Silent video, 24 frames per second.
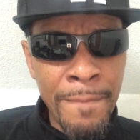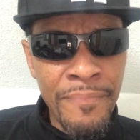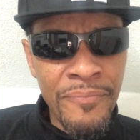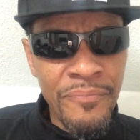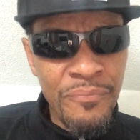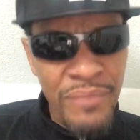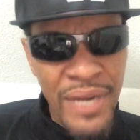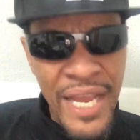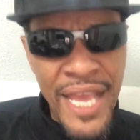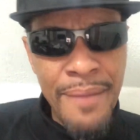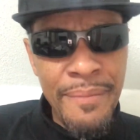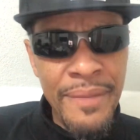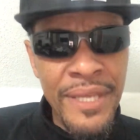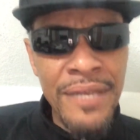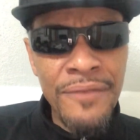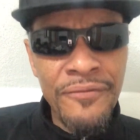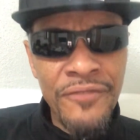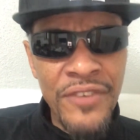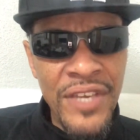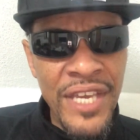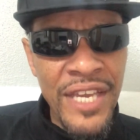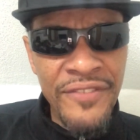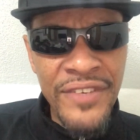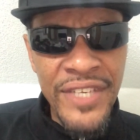Blaming him
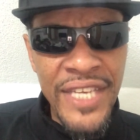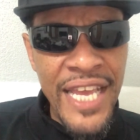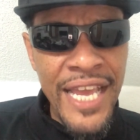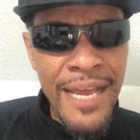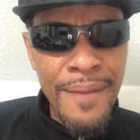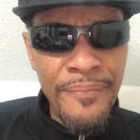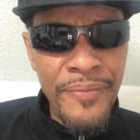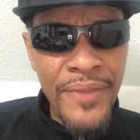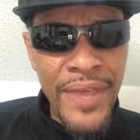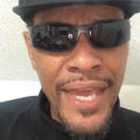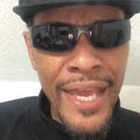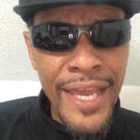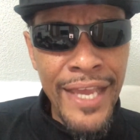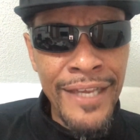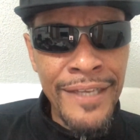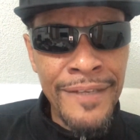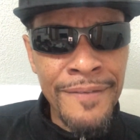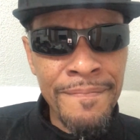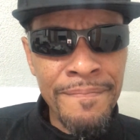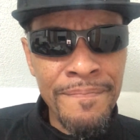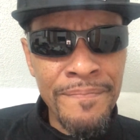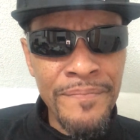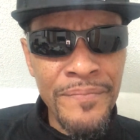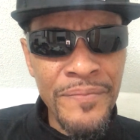for every damn thing
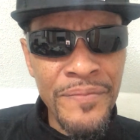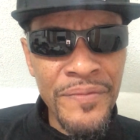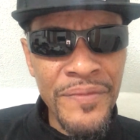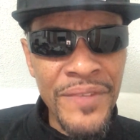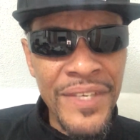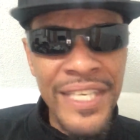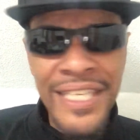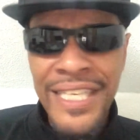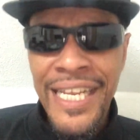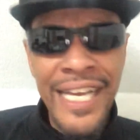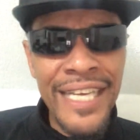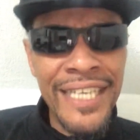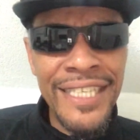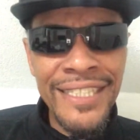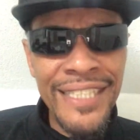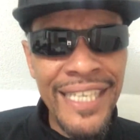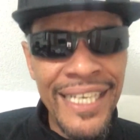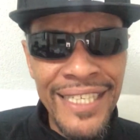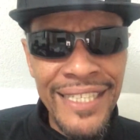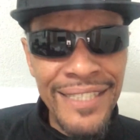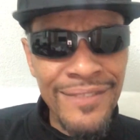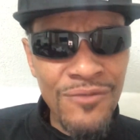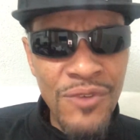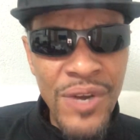and I couldn't I
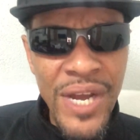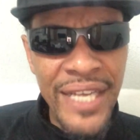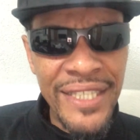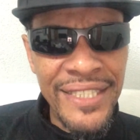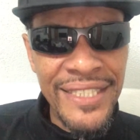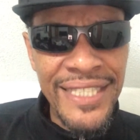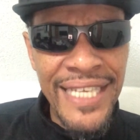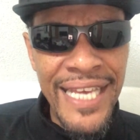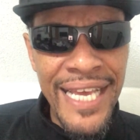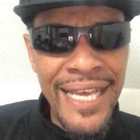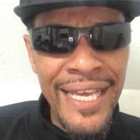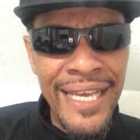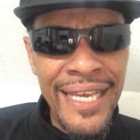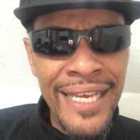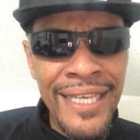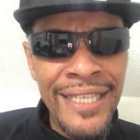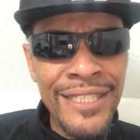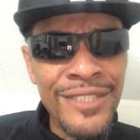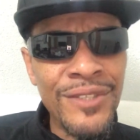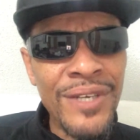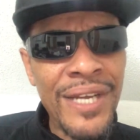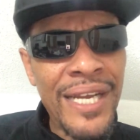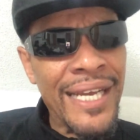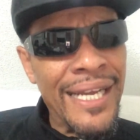couldn't watch that.
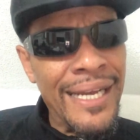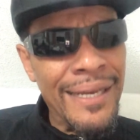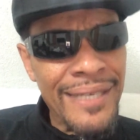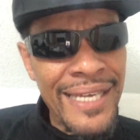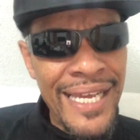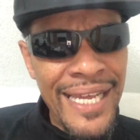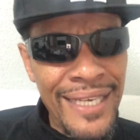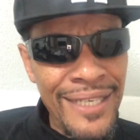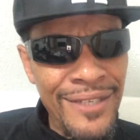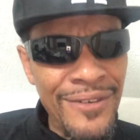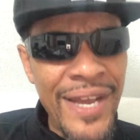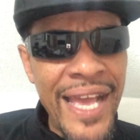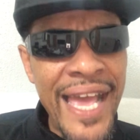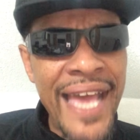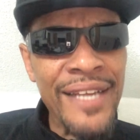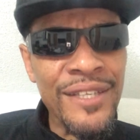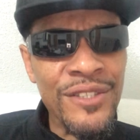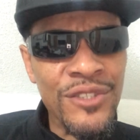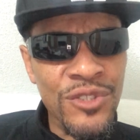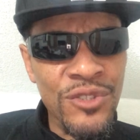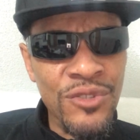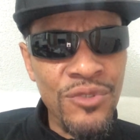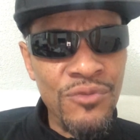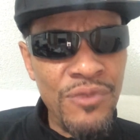So I, I, got a little
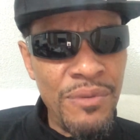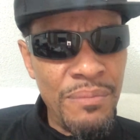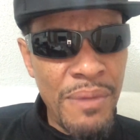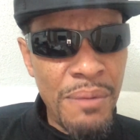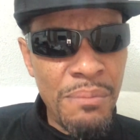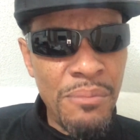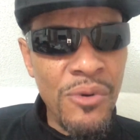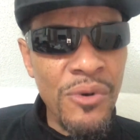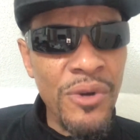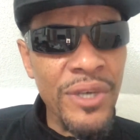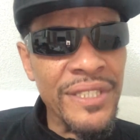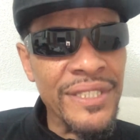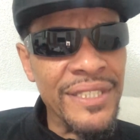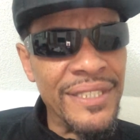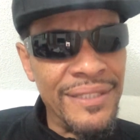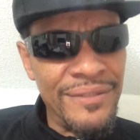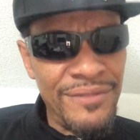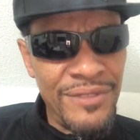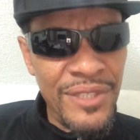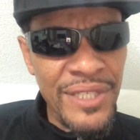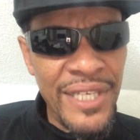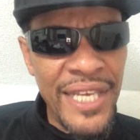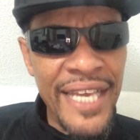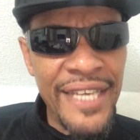attitude with my boys,
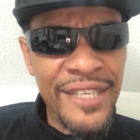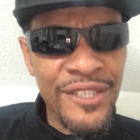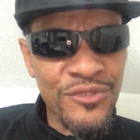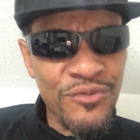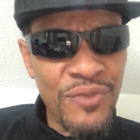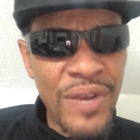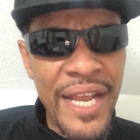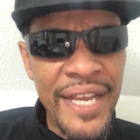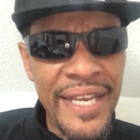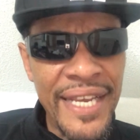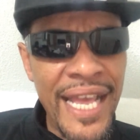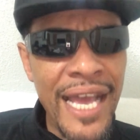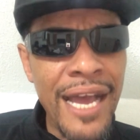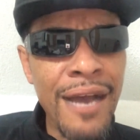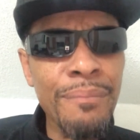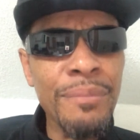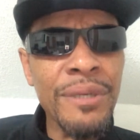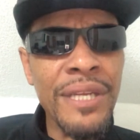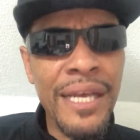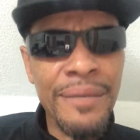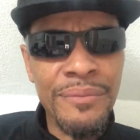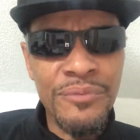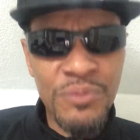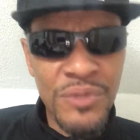the Lakers, right now. But
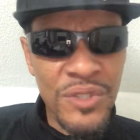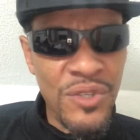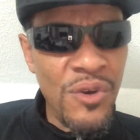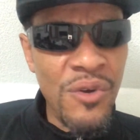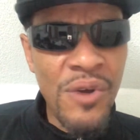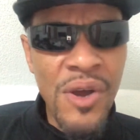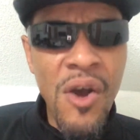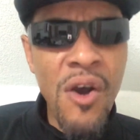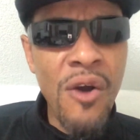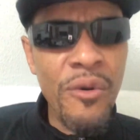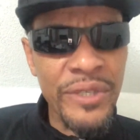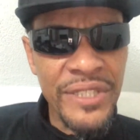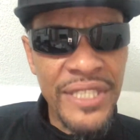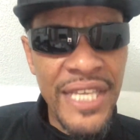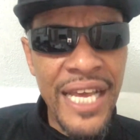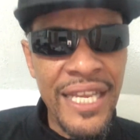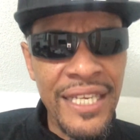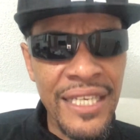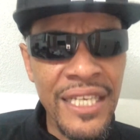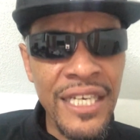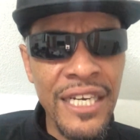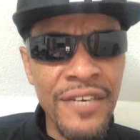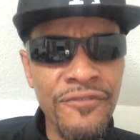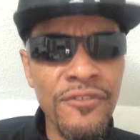I'm gonna always have
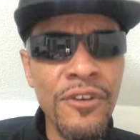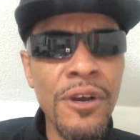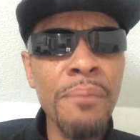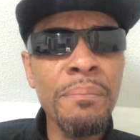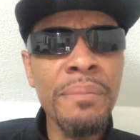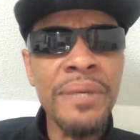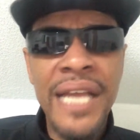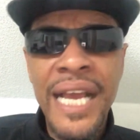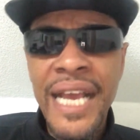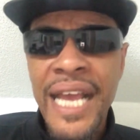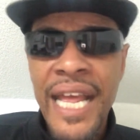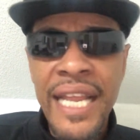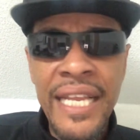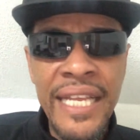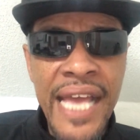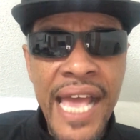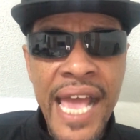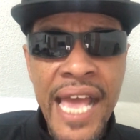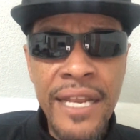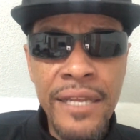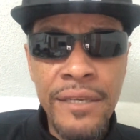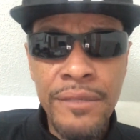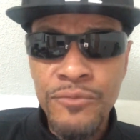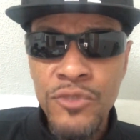love for them. But I got to
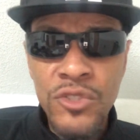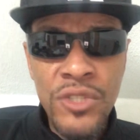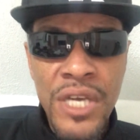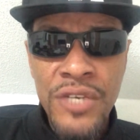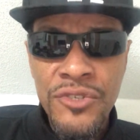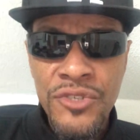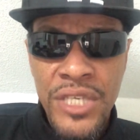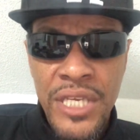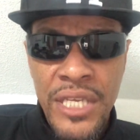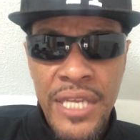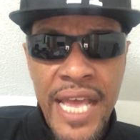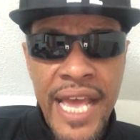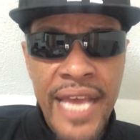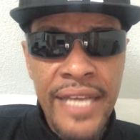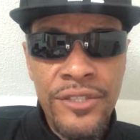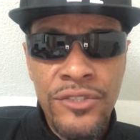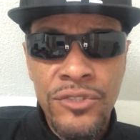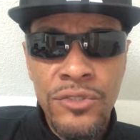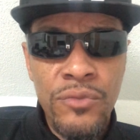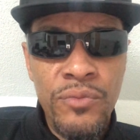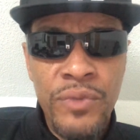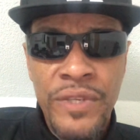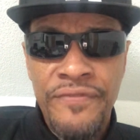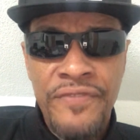add them. You know, you get an
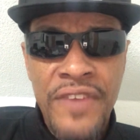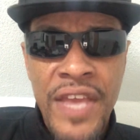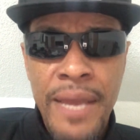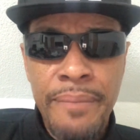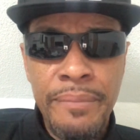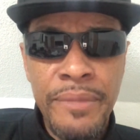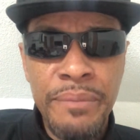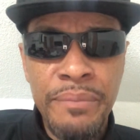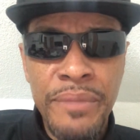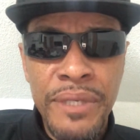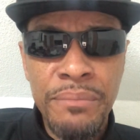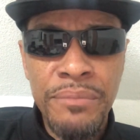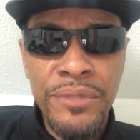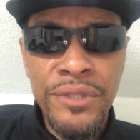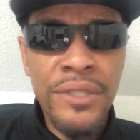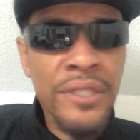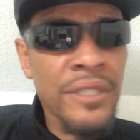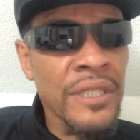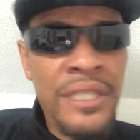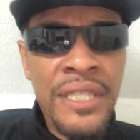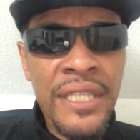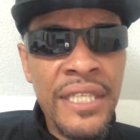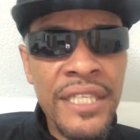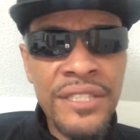attitude with a family member.
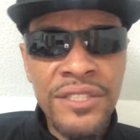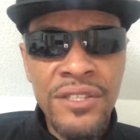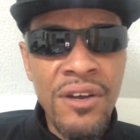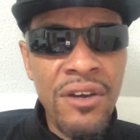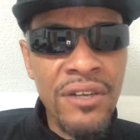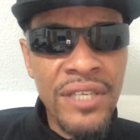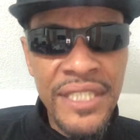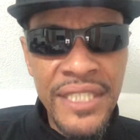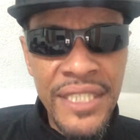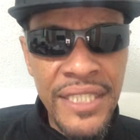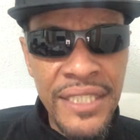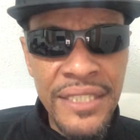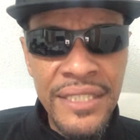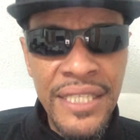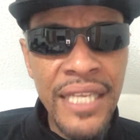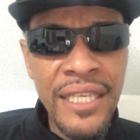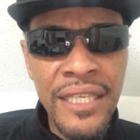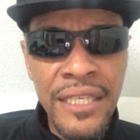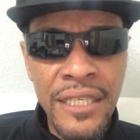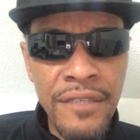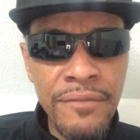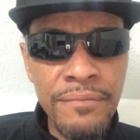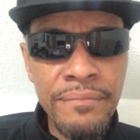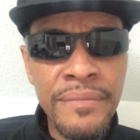That's all it is. I
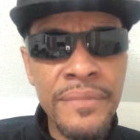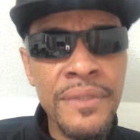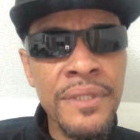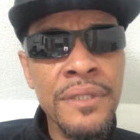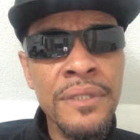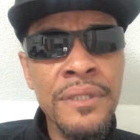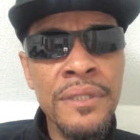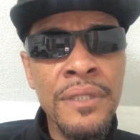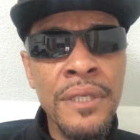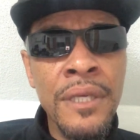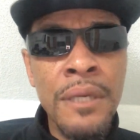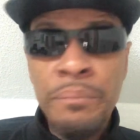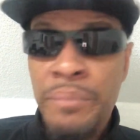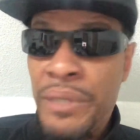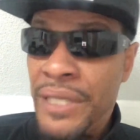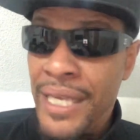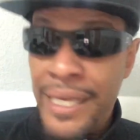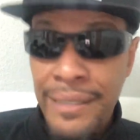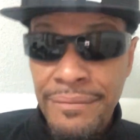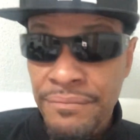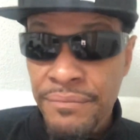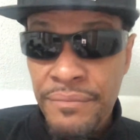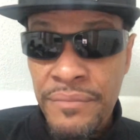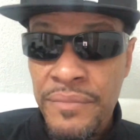love them. But
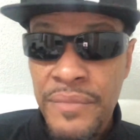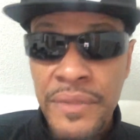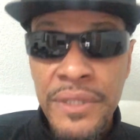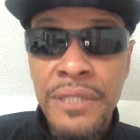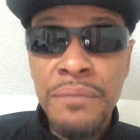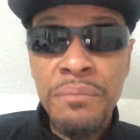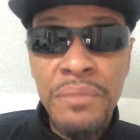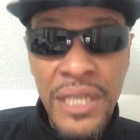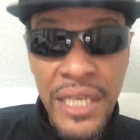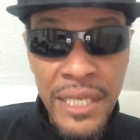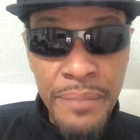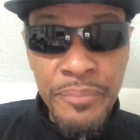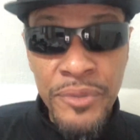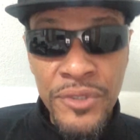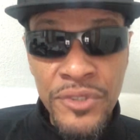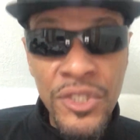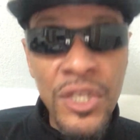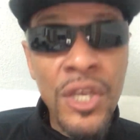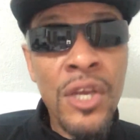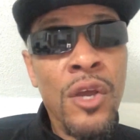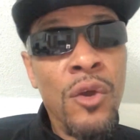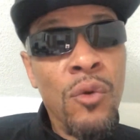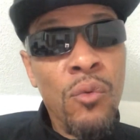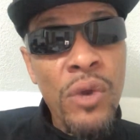uh, the Clippers,
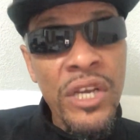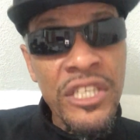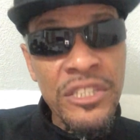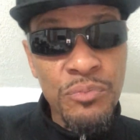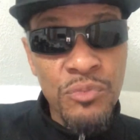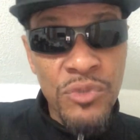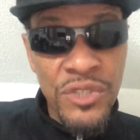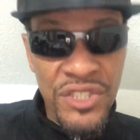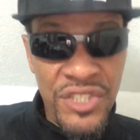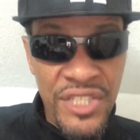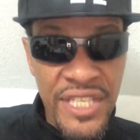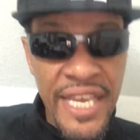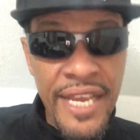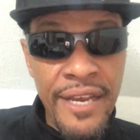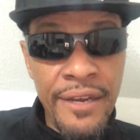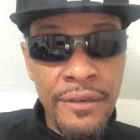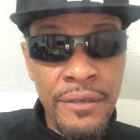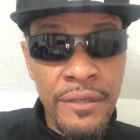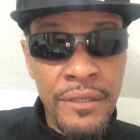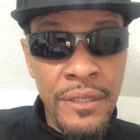Westbrook's there.